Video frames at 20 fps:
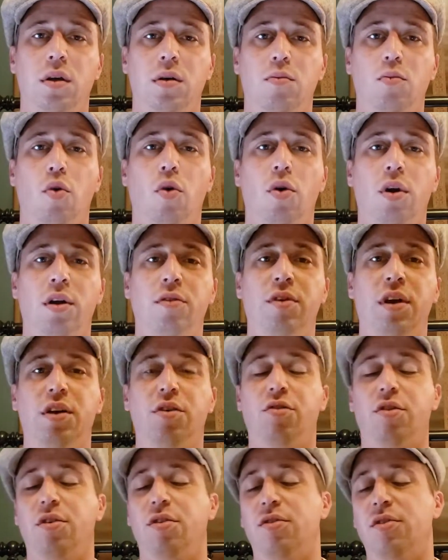more
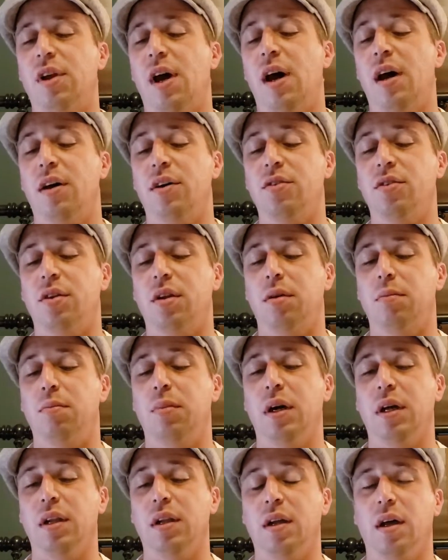adventurous styles,
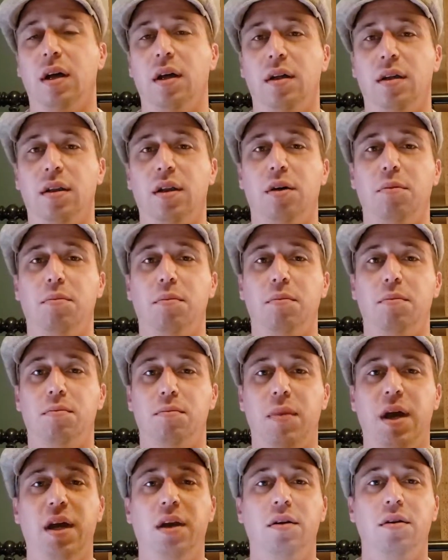but their
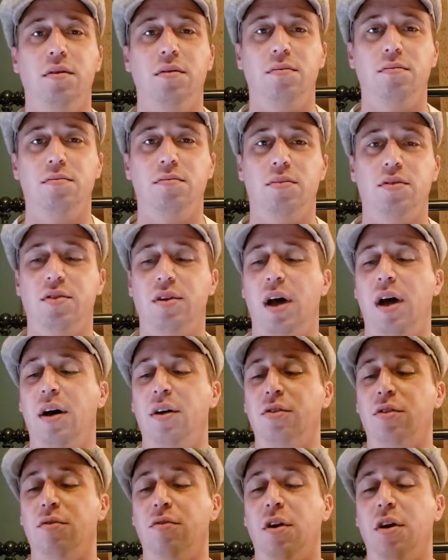main
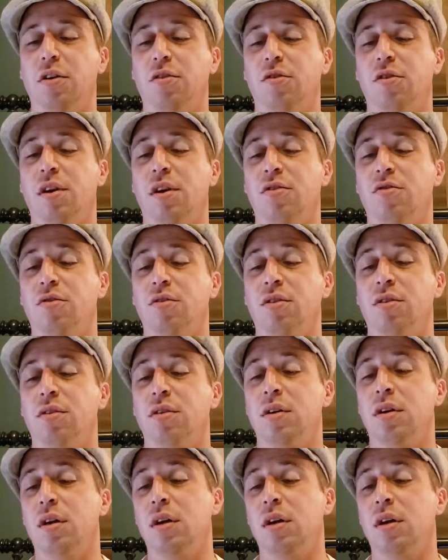styles are very traditional.